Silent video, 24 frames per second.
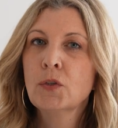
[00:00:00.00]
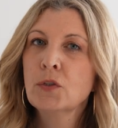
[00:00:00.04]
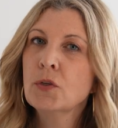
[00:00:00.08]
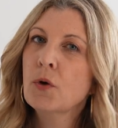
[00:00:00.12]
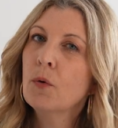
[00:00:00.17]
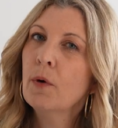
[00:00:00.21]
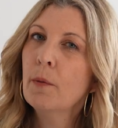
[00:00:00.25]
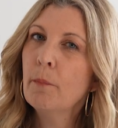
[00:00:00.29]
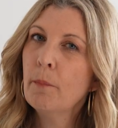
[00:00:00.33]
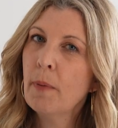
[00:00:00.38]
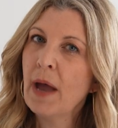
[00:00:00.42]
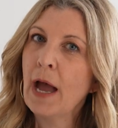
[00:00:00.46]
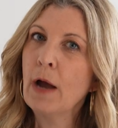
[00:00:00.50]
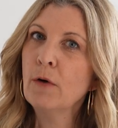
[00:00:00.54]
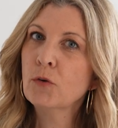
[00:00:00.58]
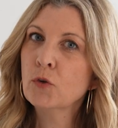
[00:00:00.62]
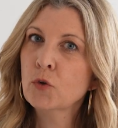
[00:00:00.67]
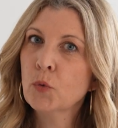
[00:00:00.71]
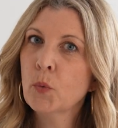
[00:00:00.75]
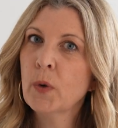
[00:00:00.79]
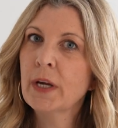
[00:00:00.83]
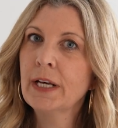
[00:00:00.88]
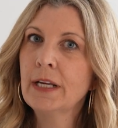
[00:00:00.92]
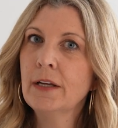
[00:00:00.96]
so about
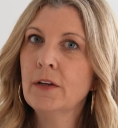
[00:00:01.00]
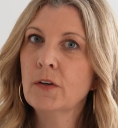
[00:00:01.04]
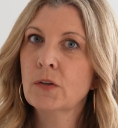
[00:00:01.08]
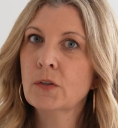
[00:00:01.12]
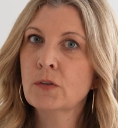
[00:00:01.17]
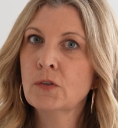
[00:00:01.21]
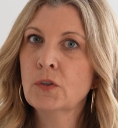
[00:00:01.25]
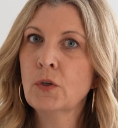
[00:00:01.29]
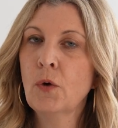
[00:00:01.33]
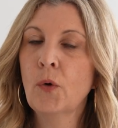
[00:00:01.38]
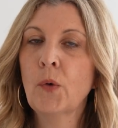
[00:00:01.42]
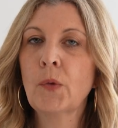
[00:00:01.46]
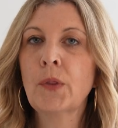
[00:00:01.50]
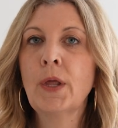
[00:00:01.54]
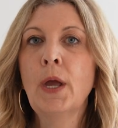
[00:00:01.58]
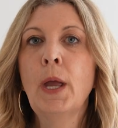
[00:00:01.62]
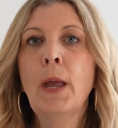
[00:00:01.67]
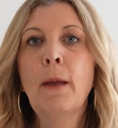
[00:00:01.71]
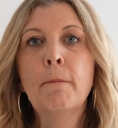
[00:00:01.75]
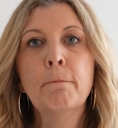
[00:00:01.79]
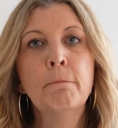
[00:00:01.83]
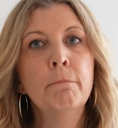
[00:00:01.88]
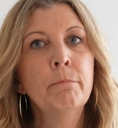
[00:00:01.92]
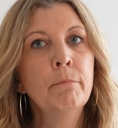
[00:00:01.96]
20 years old.
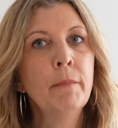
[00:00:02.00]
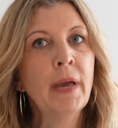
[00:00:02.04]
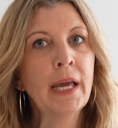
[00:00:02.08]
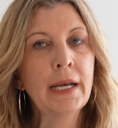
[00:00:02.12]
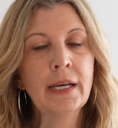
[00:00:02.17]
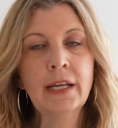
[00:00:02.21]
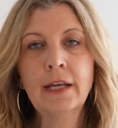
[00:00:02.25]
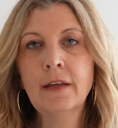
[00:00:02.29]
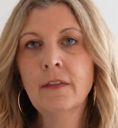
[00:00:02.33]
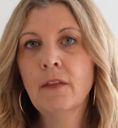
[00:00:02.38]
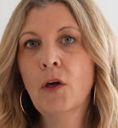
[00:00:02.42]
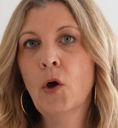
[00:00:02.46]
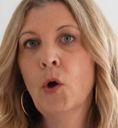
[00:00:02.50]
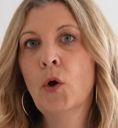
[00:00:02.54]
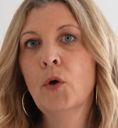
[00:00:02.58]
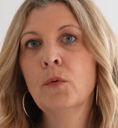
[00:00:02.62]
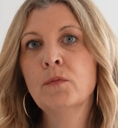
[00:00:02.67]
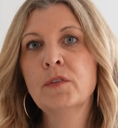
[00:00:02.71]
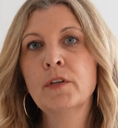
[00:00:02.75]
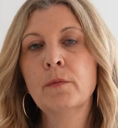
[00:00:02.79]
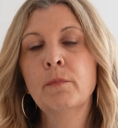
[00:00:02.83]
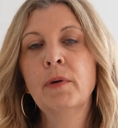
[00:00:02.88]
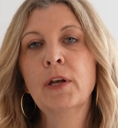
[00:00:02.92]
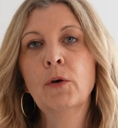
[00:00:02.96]
Many of the
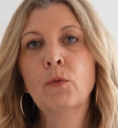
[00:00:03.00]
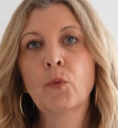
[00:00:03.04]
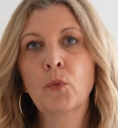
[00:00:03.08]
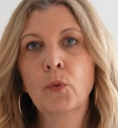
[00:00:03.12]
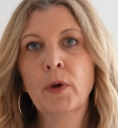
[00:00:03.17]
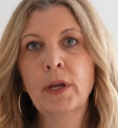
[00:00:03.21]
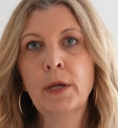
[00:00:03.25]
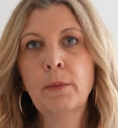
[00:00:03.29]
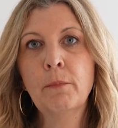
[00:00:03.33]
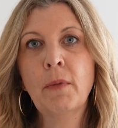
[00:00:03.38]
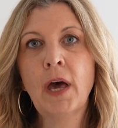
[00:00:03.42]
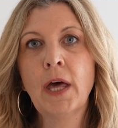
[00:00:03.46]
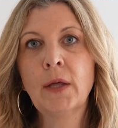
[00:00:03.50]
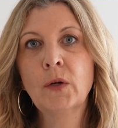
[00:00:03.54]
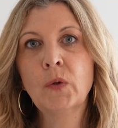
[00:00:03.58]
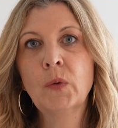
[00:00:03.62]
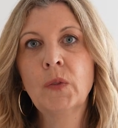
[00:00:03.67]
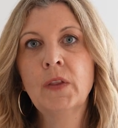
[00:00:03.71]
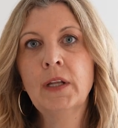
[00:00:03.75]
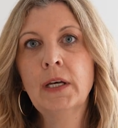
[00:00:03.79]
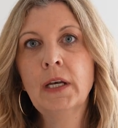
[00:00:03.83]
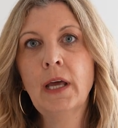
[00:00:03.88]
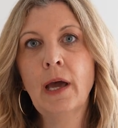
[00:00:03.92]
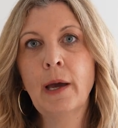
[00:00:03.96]
homes have been
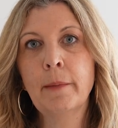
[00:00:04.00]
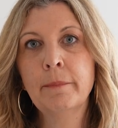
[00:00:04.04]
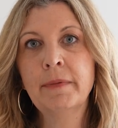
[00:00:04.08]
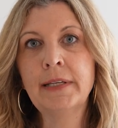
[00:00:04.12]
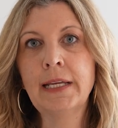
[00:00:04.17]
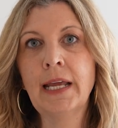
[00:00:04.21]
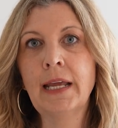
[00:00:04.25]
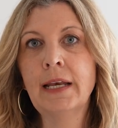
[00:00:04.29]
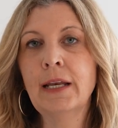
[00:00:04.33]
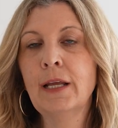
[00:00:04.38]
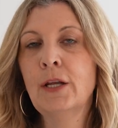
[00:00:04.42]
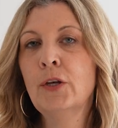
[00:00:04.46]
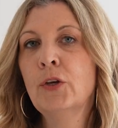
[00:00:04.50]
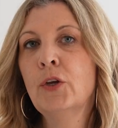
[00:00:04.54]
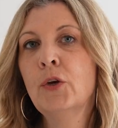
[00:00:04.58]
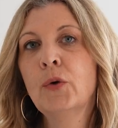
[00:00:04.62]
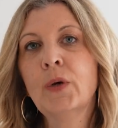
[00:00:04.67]
remodeled and updated.